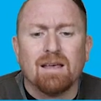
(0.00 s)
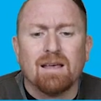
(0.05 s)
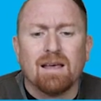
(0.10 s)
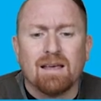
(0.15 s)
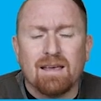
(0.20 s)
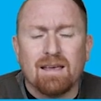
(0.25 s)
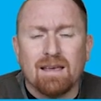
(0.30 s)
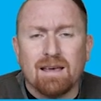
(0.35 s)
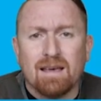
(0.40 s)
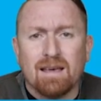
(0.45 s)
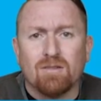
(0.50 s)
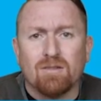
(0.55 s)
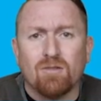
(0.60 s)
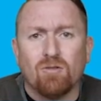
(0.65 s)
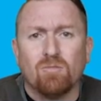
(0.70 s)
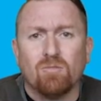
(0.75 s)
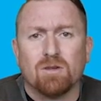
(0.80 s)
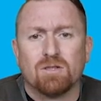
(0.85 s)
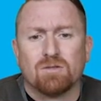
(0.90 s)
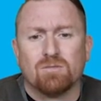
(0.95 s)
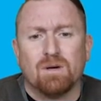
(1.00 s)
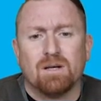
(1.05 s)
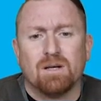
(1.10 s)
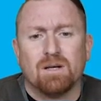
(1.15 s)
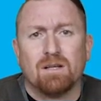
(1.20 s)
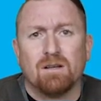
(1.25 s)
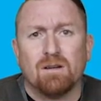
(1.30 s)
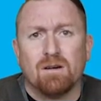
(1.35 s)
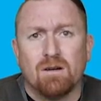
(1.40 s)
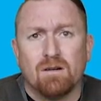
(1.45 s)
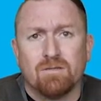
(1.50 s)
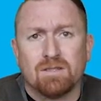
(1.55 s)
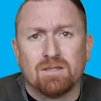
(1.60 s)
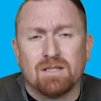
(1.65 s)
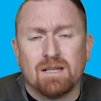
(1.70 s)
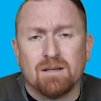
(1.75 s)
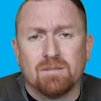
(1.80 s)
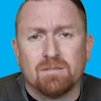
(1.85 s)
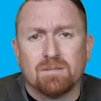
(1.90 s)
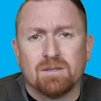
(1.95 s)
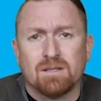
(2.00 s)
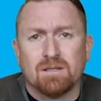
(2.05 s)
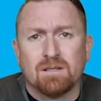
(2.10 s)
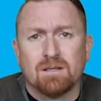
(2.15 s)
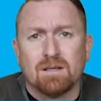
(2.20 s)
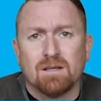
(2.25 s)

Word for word: again almost one and a half times.